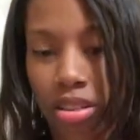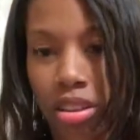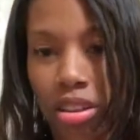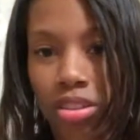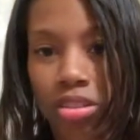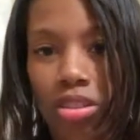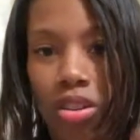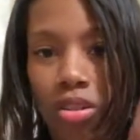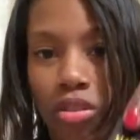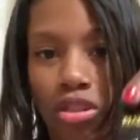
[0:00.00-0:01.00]
These, the
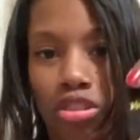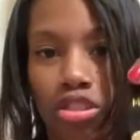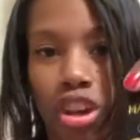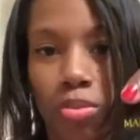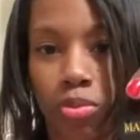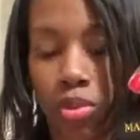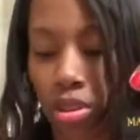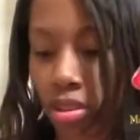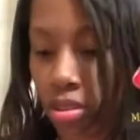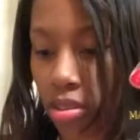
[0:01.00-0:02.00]
heart-shaped
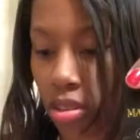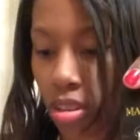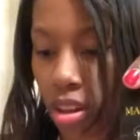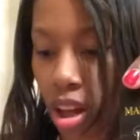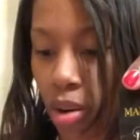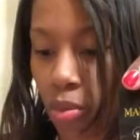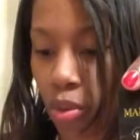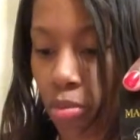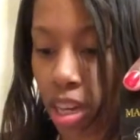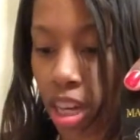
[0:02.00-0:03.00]
ones. I
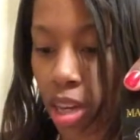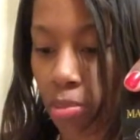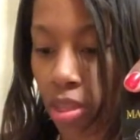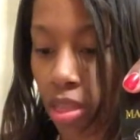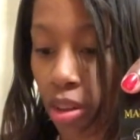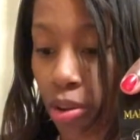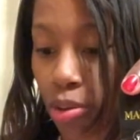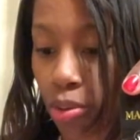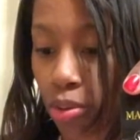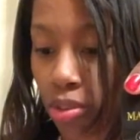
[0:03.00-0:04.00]
won't be keeping
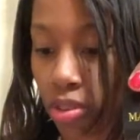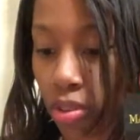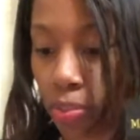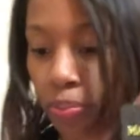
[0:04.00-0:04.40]
those.